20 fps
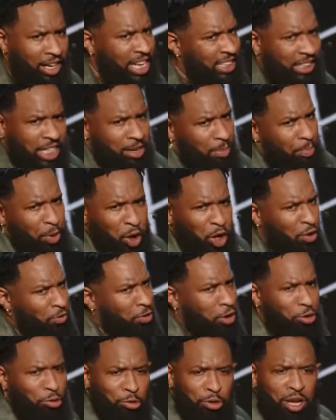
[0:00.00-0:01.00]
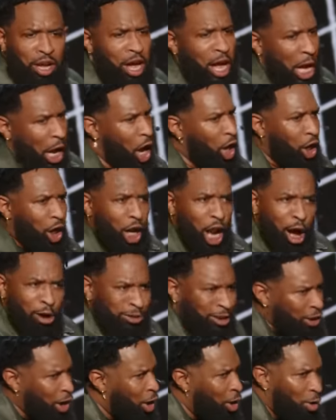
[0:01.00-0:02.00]
It's in the book of Luke a
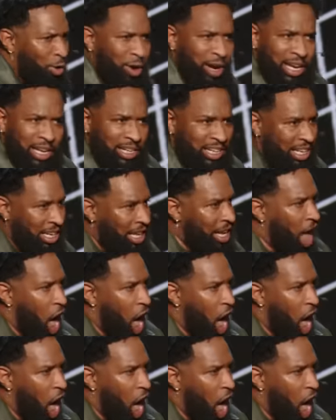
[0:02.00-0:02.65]
lost coin,